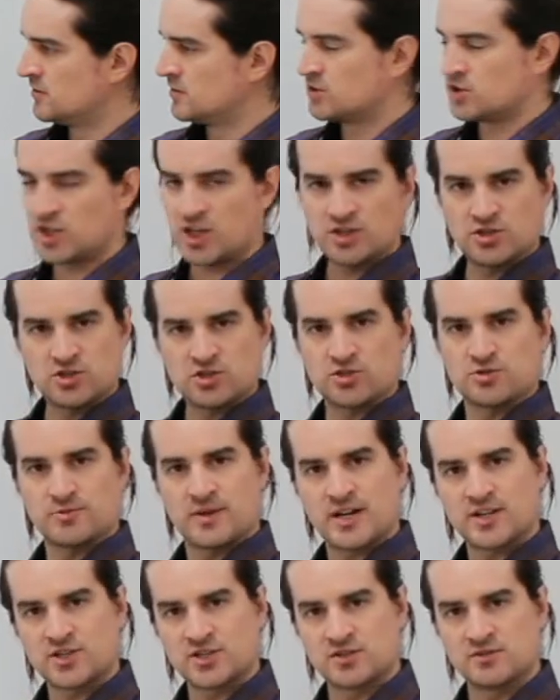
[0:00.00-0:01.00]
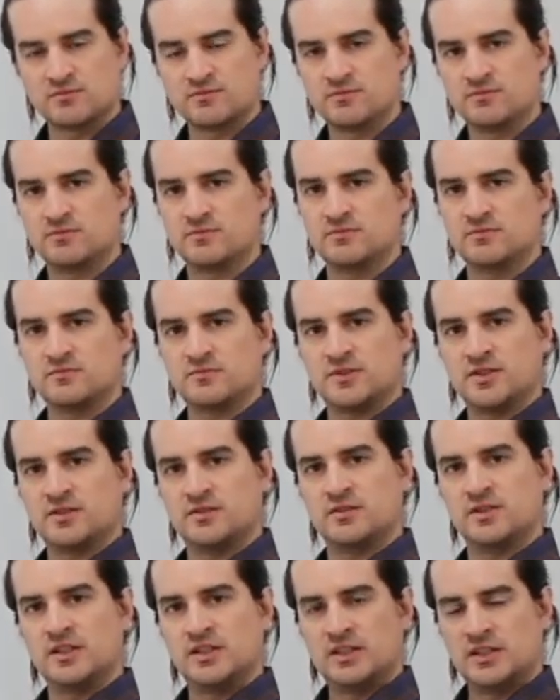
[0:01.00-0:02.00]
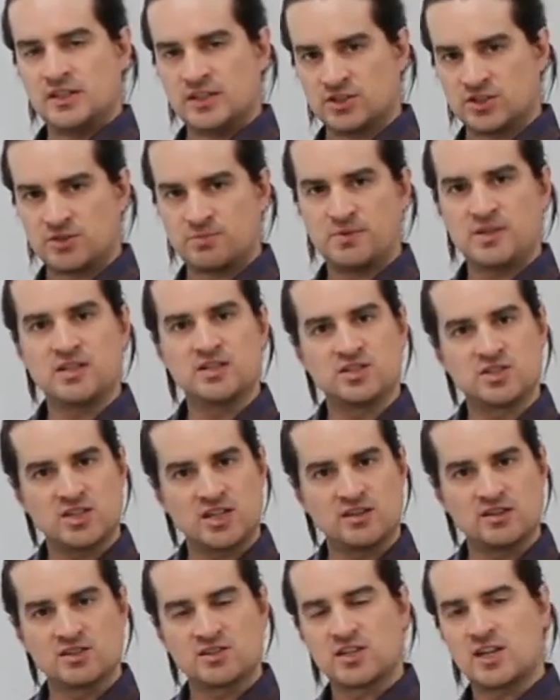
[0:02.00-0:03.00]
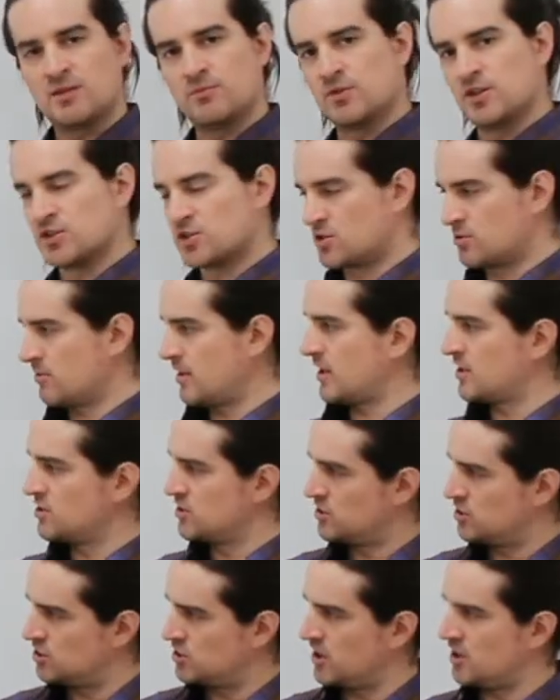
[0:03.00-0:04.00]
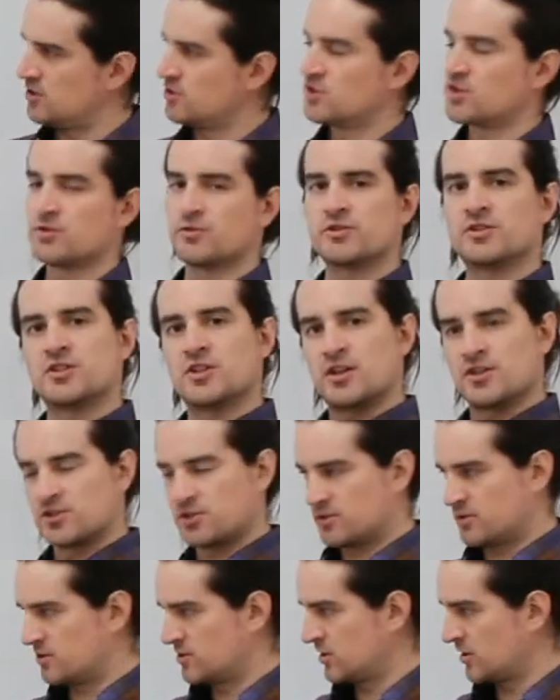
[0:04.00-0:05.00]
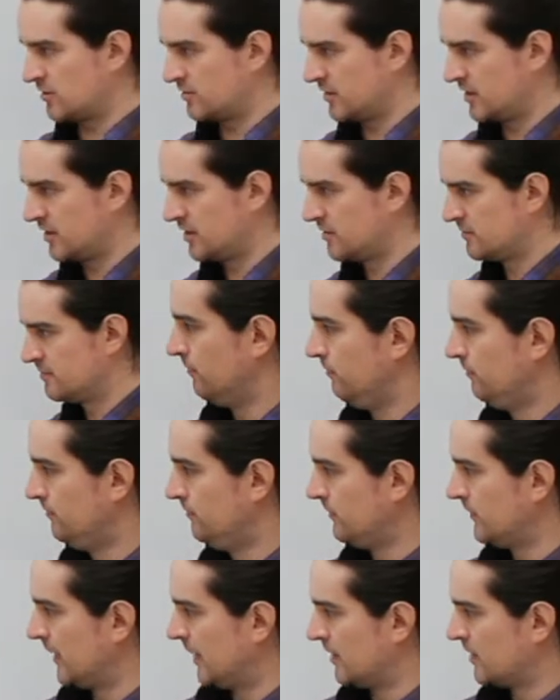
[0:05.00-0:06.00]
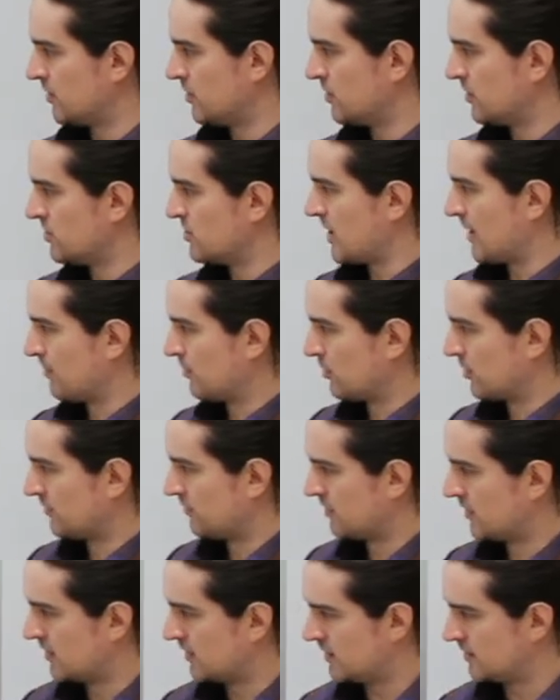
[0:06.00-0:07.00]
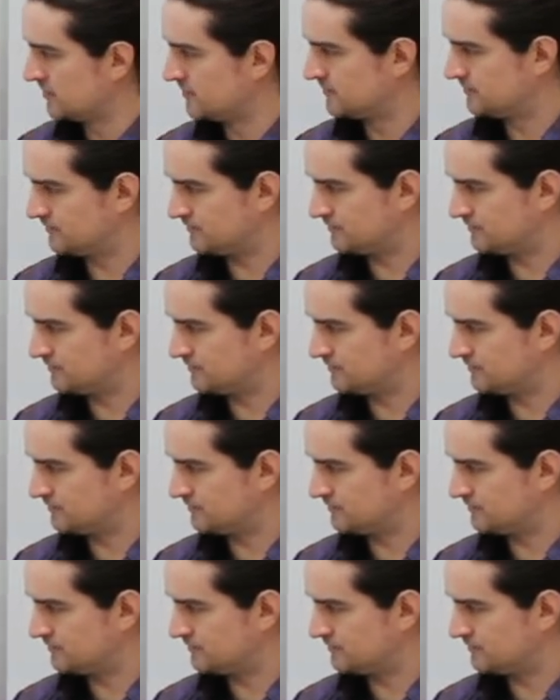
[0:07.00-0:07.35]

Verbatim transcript: changes direction, right? Its speed has stayed the same, but its direction has changed, so it's also accelerated. And a good example of a